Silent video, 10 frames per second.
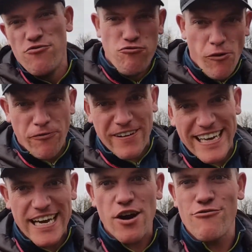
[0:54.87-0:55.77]

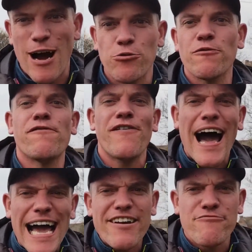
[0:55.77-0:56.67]
roughly around
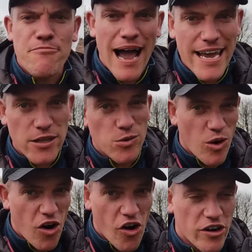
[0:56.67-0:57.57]
5 mile
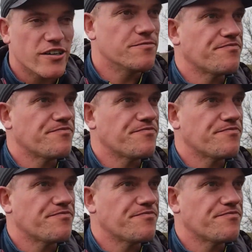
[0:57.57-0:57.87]
walk.